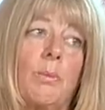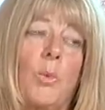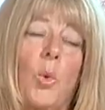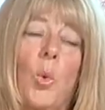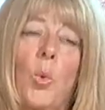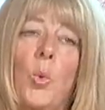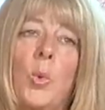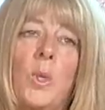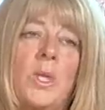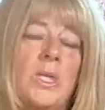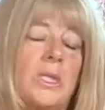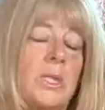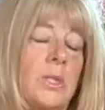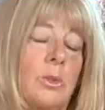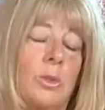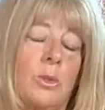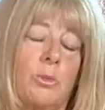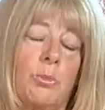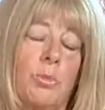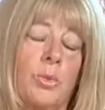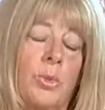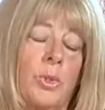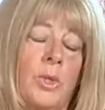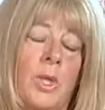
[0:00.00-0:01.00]
Always
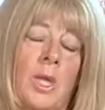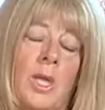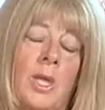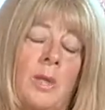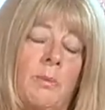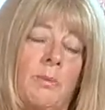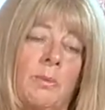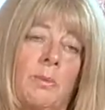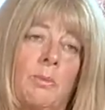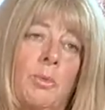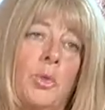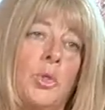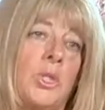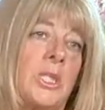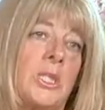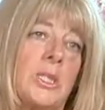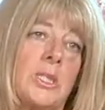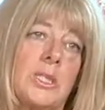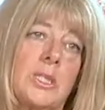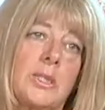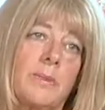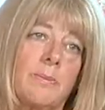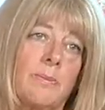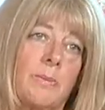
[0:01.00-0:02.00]
cook
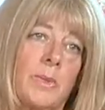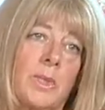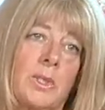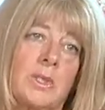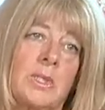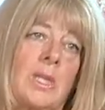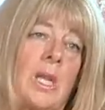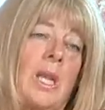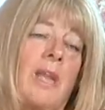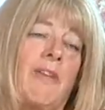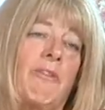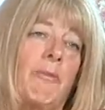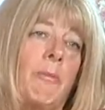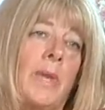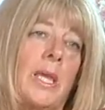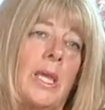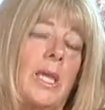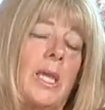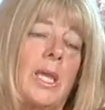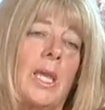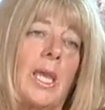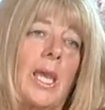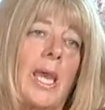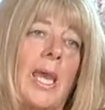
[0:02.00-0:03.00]
puddings because I love
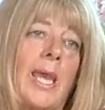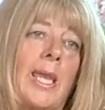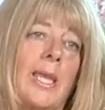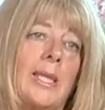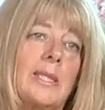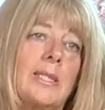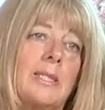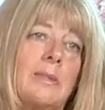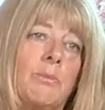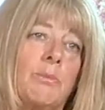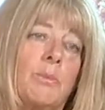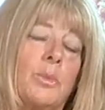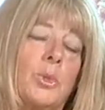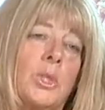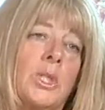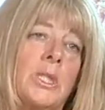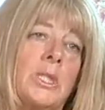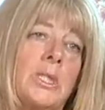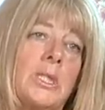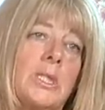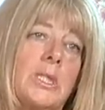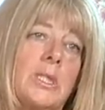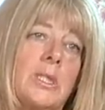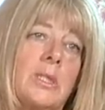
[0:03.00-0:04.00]
making cakes and
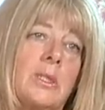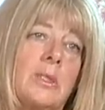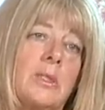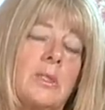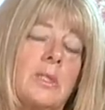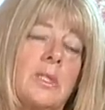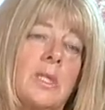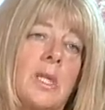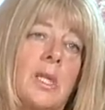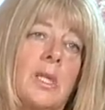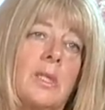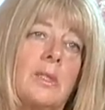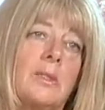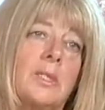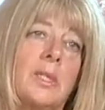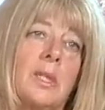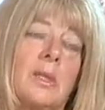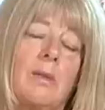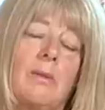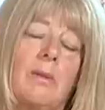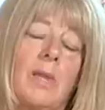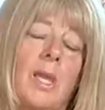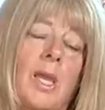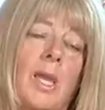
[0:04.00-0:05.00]
puddings, and
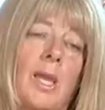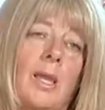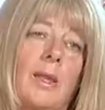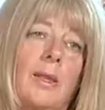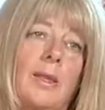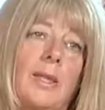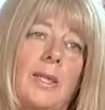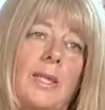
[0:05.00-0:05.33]
so yeah,